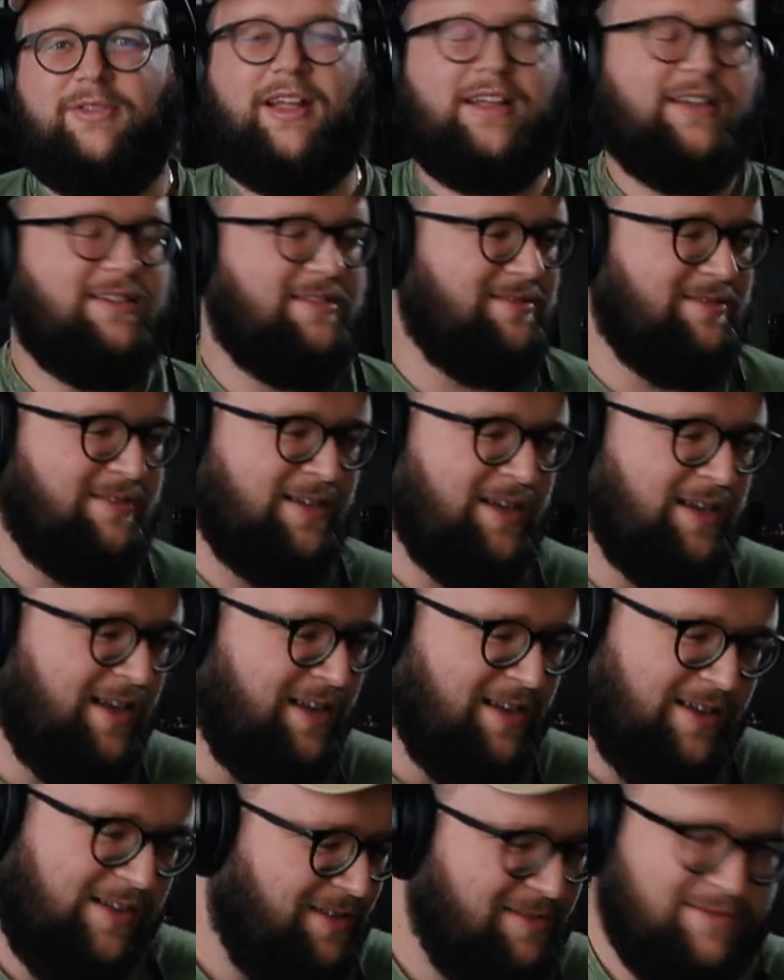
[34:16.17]
Like,
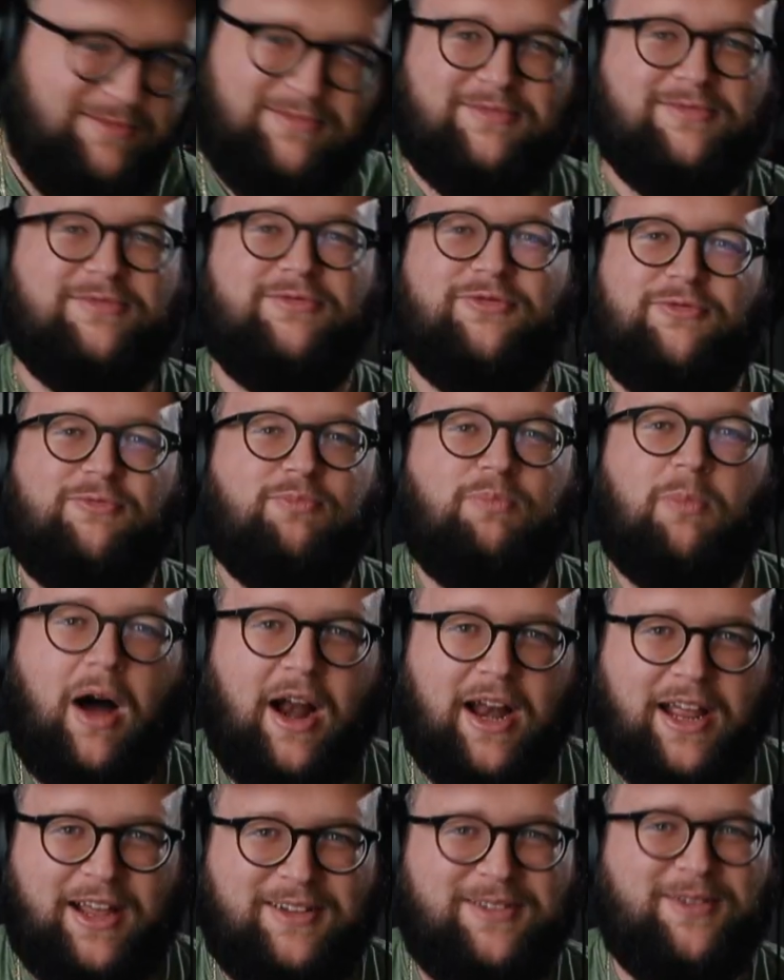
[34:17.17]

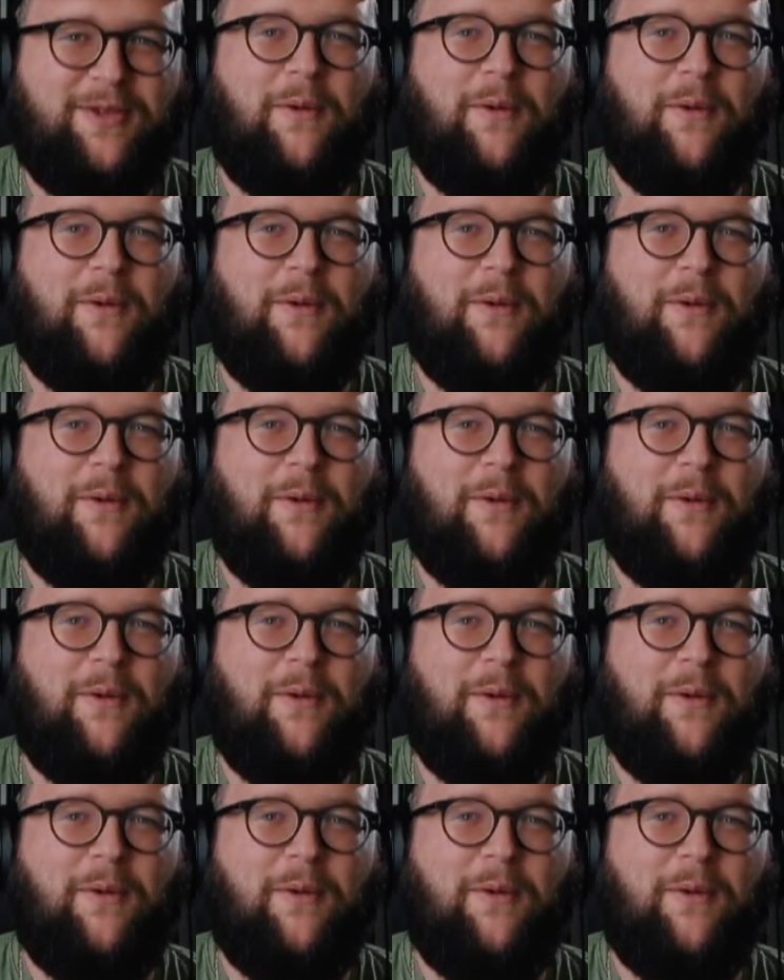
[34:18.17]
money.